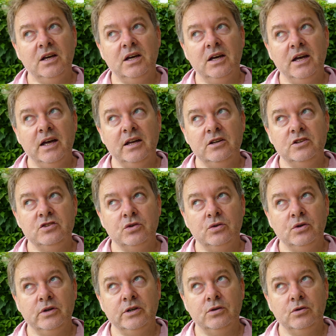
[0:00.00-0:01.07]

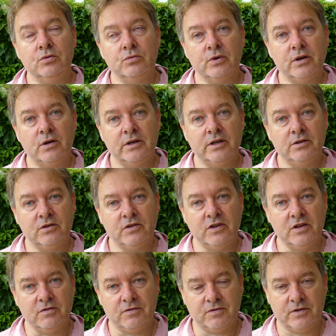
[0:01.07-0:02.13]
editorial
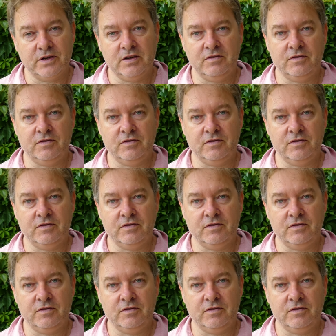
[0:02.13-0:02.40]
royalty free